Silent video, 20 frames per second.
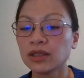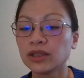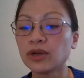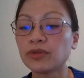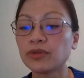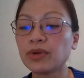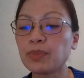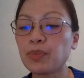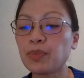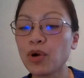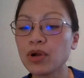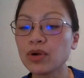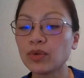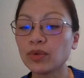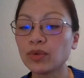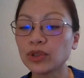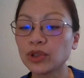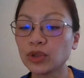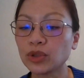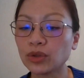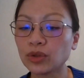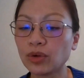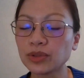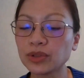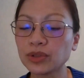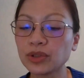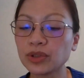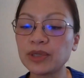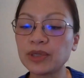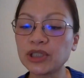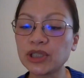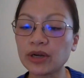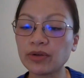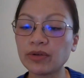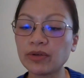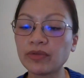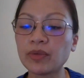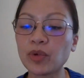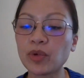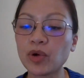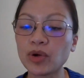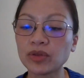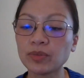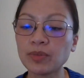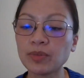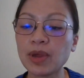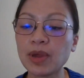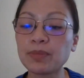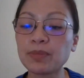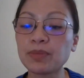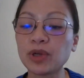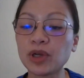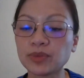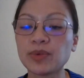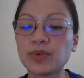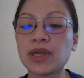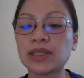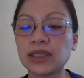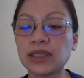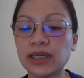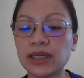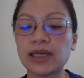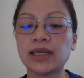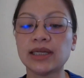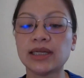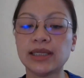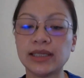The report should also be generated from EarthMet because we enter data.